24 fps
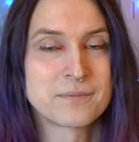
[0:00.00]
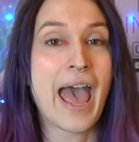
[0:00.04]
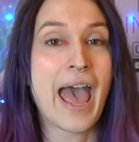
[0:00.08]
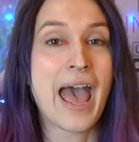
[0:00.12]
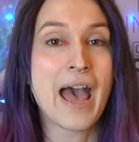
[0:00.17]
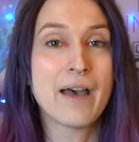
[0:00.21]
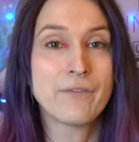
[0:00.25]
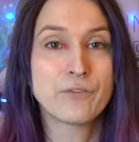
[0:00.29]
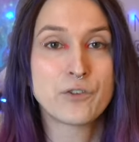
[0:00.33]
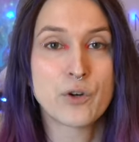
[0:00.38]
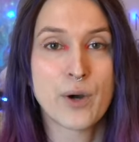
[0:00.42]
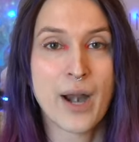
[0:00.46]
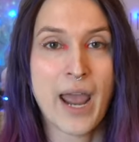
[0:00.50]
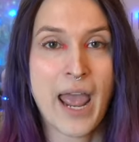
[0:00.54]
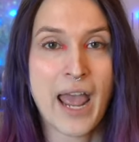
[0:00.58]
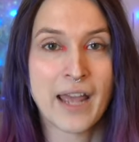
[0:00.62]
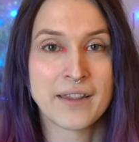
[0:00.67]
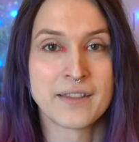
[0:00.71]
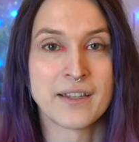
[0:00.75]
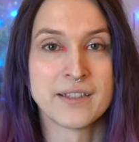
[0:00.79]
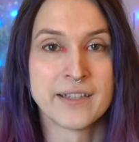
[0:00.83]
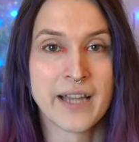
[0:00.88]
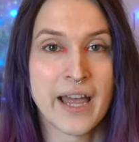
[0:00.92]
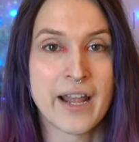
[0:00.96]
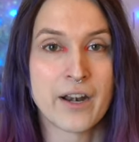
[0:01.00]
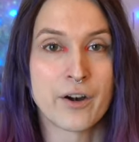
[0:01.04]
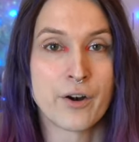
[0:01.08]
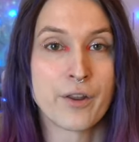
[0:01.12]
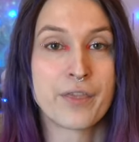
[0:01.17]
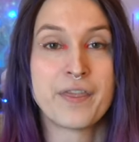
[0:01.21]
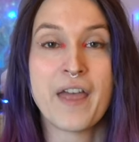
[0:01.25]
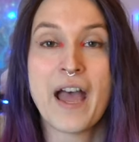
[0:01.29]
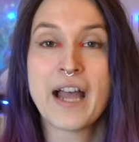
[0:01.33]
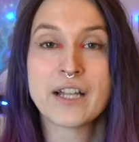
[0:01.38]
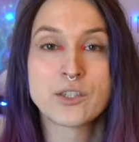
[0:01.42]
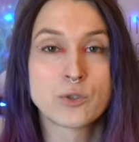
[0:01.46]
After I had the letter,
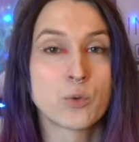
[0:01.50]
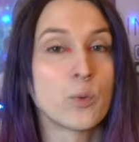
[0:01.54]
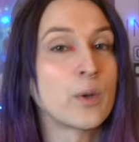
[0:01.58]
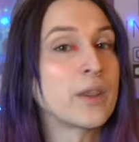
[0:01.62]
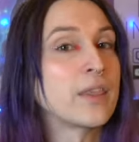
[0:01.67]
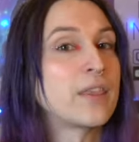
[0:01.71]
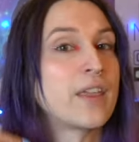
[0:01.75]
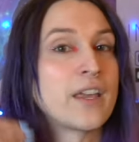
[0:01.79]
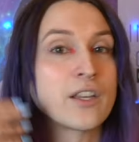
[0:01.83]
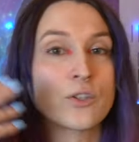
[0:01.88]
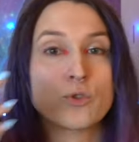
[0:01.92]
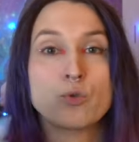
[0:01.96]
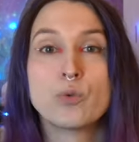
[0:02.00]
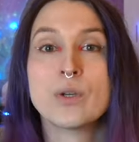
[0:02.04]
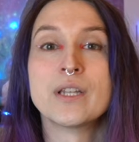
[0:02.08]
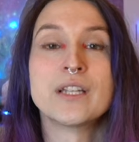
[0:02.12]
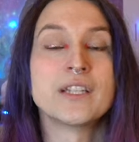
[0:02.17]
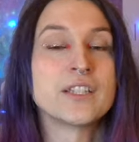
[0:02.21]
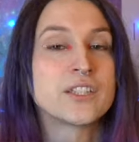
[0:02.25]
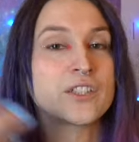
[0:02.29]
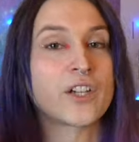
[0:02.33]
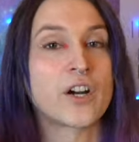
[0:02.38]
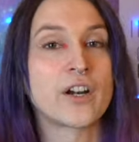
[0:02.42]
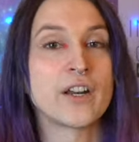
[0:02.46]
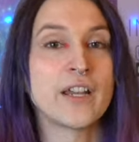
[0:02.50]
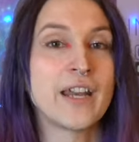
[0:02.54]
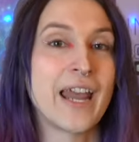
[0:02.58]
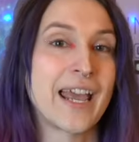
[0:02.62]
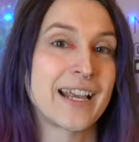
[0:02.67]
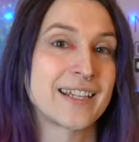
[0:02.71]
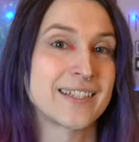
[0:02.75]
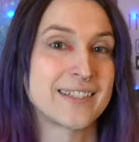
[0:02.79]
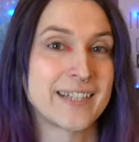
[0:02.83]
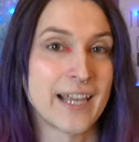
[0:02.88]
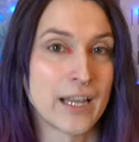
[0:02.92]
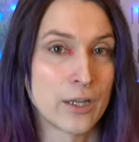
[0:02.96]
that's when things really started
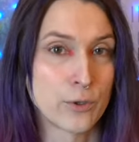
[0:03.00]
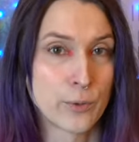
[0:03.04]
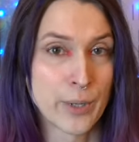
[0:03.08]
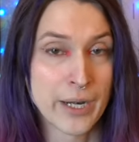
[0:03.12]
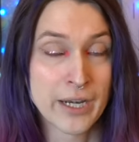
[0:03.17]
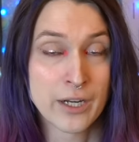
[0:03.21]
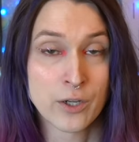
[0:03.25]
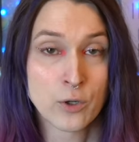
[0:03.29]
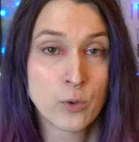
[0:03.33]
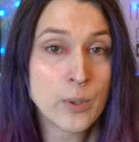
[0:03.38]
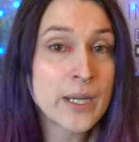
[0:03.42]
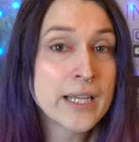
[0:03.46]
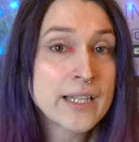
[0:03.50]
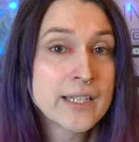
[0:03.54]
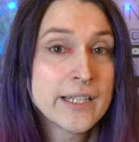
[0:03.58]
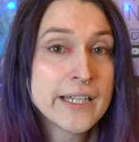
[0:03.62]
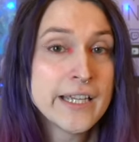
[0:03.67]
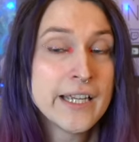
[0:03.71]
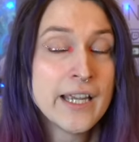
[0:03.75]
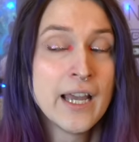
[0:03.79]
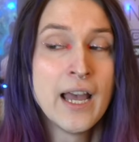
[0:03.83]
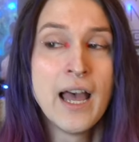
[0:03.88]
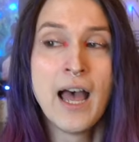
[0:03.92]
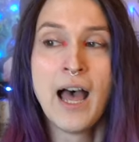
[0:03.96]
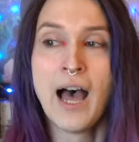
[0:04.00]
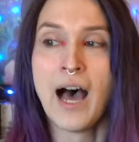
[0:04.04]
accelerating quickly.